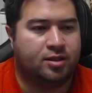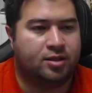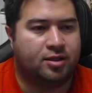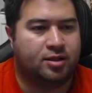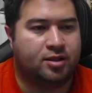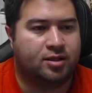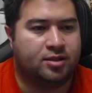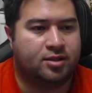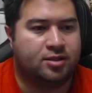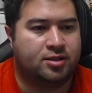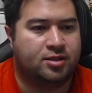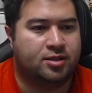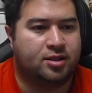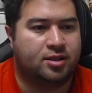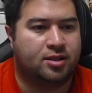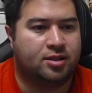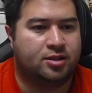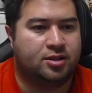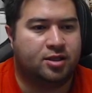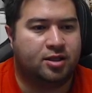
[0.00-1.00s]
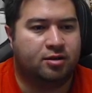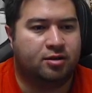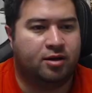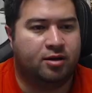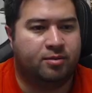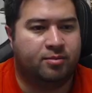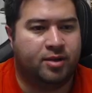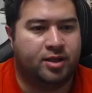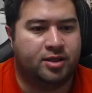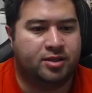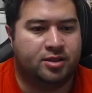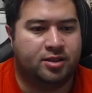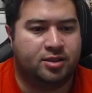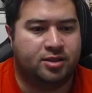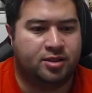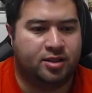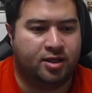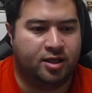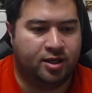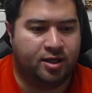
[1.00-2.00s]
Let's see, generate message
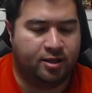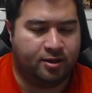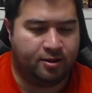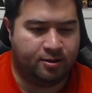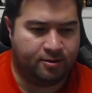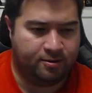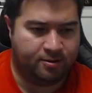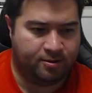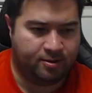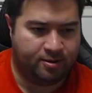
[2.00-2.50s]
now.